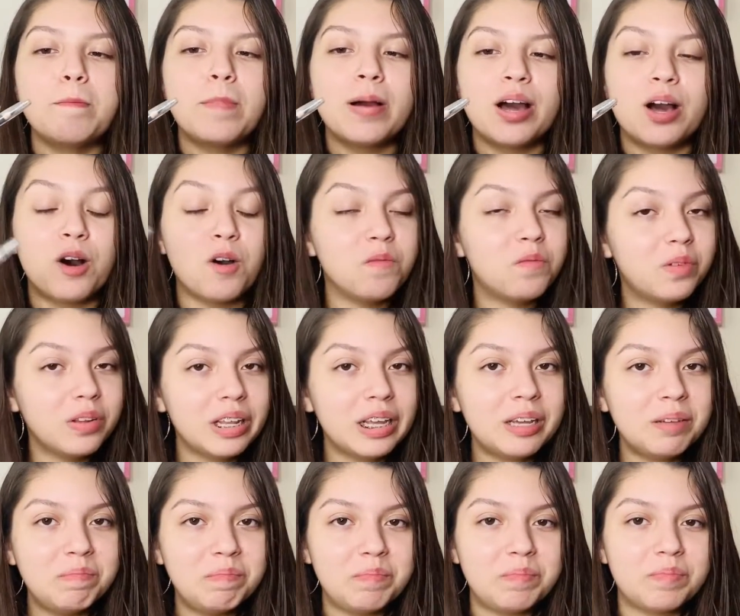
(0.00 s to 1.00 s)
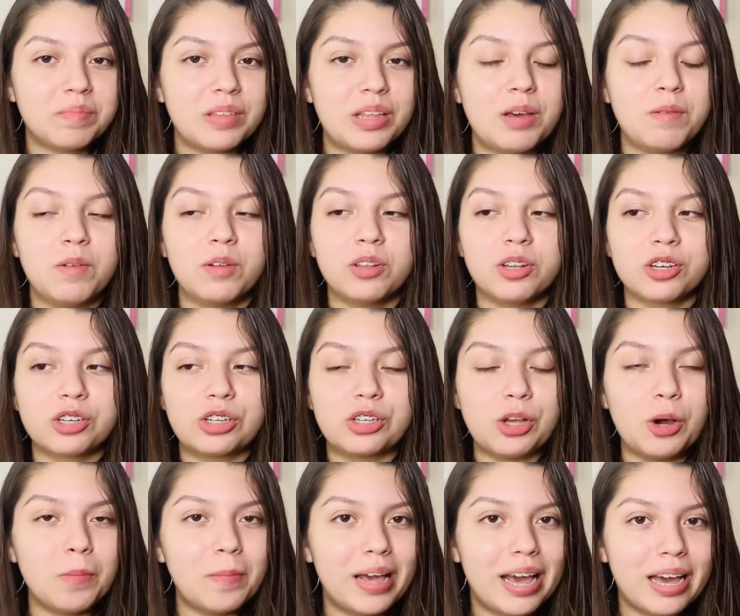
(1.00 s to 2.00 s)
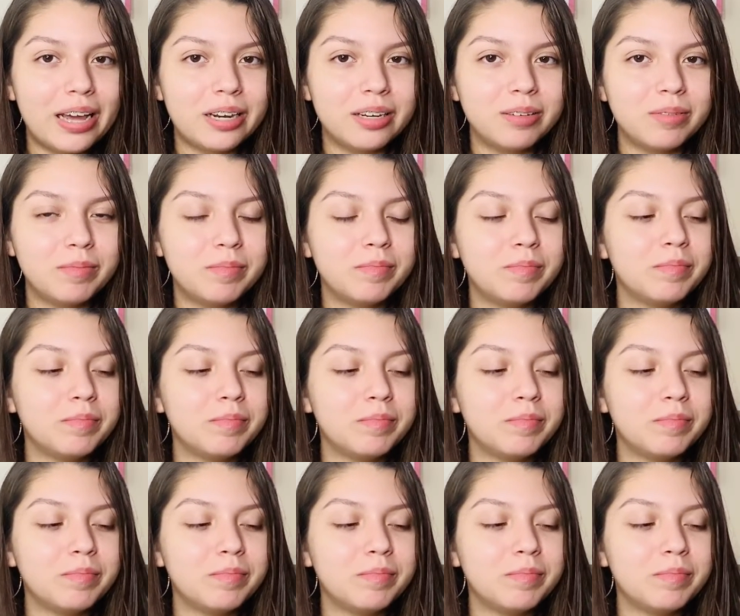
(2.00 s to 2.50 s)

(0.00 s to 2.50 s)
but hopefully it won't look so bad.